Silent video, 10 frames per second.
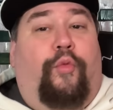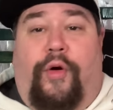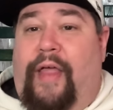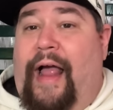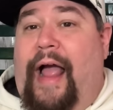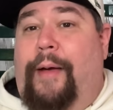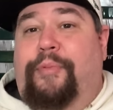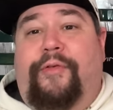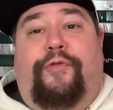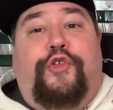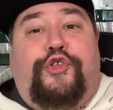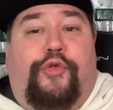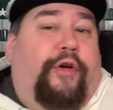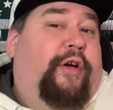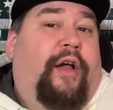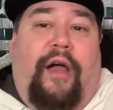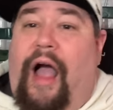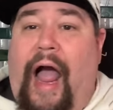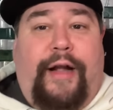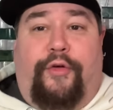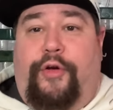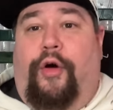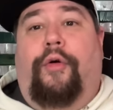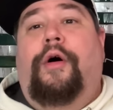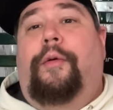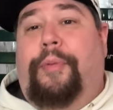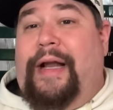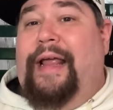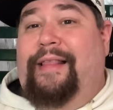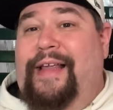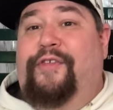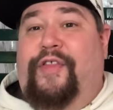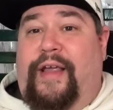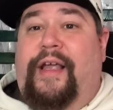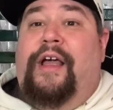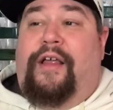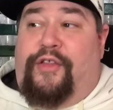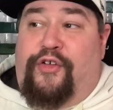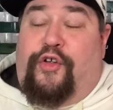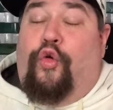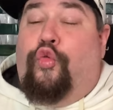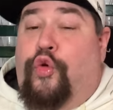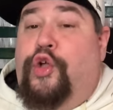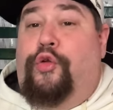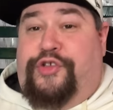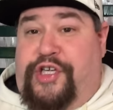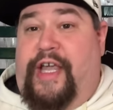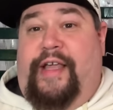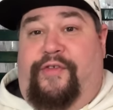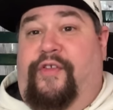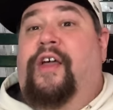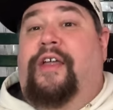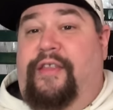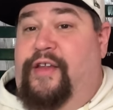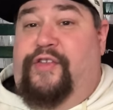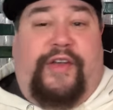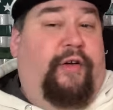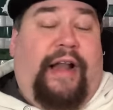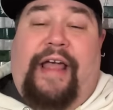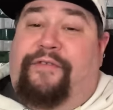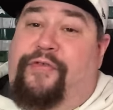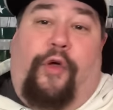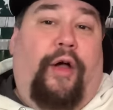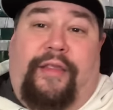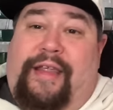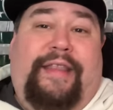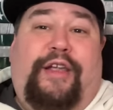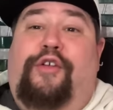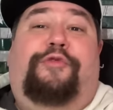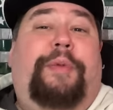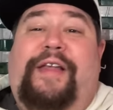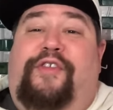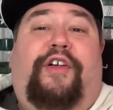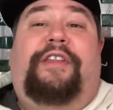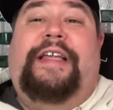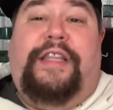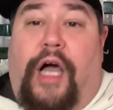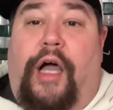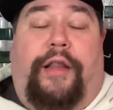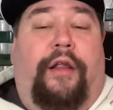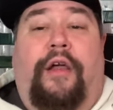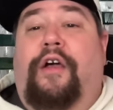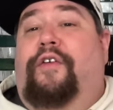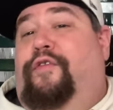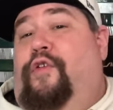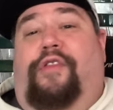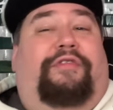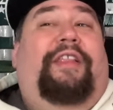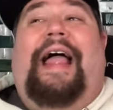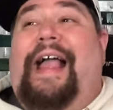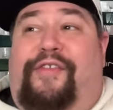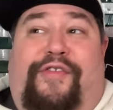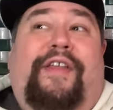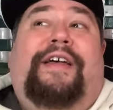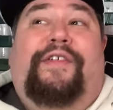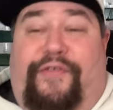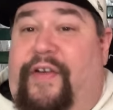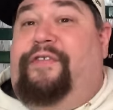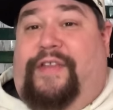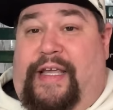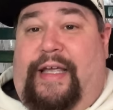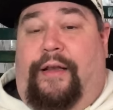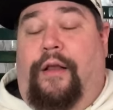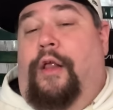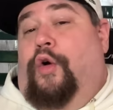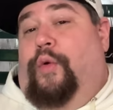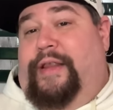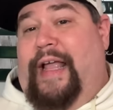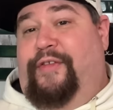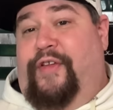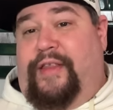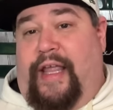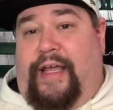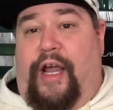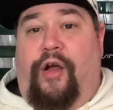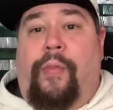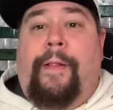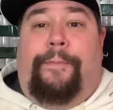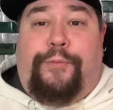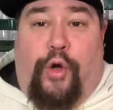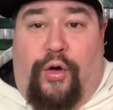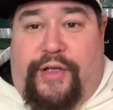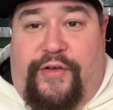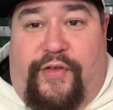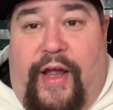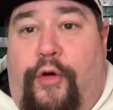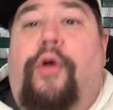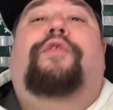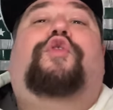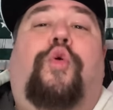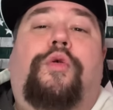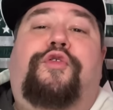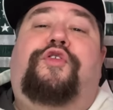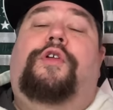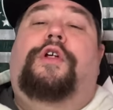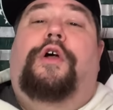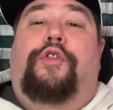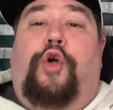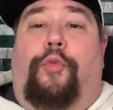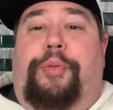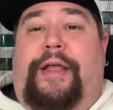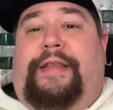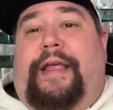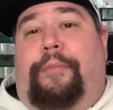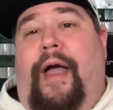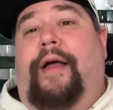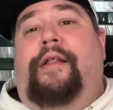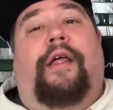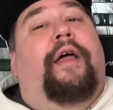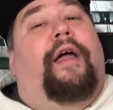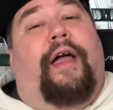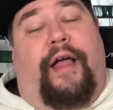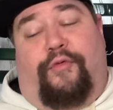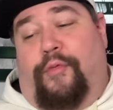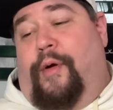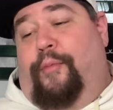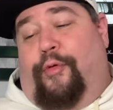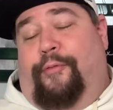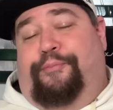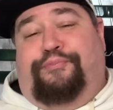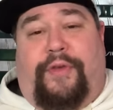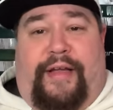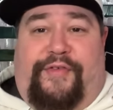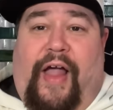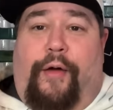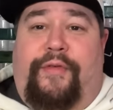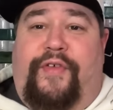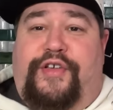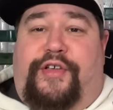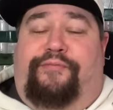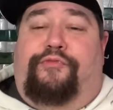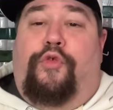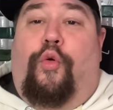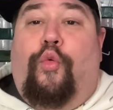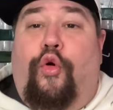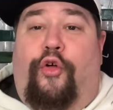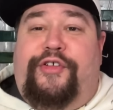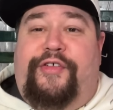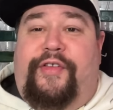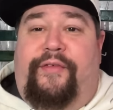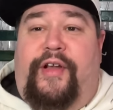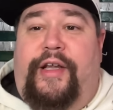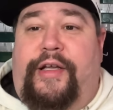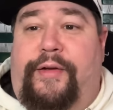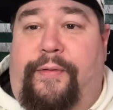Will that happen for sure? I don't know. But I at least think there's a real chance this year. And I've thought that there's basically none for the last 15. With that said, take care. Talk to you later. Of course, don't be a dingbat. And remember, it's how we vision. We're all just living in it.